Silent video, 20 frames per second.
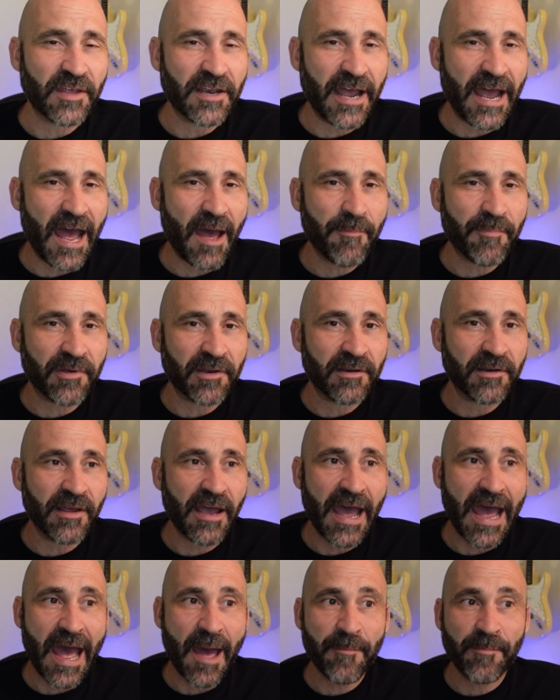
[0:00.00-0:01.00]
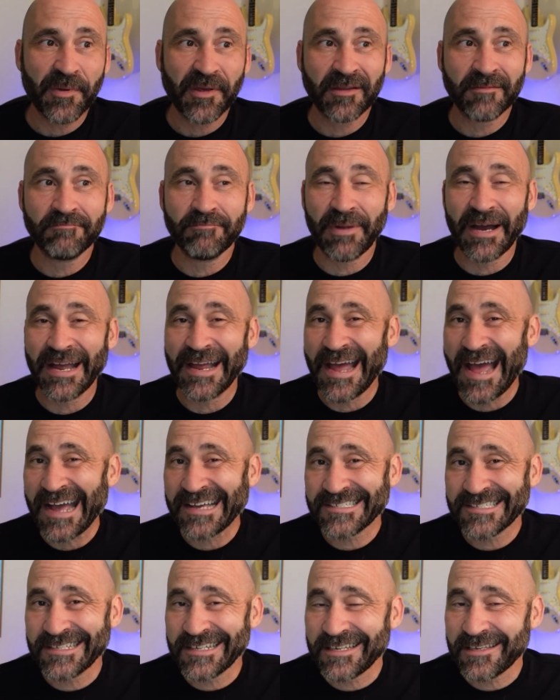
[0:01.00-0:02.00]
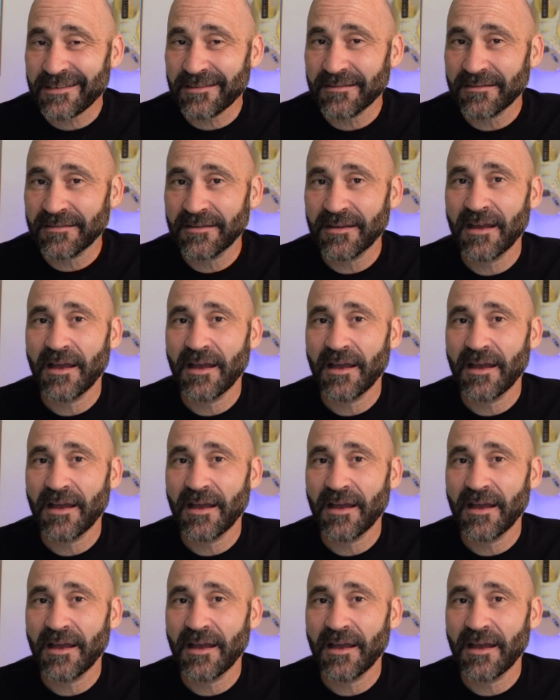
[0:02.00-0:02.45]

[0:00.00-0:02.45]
that happen happen by accident.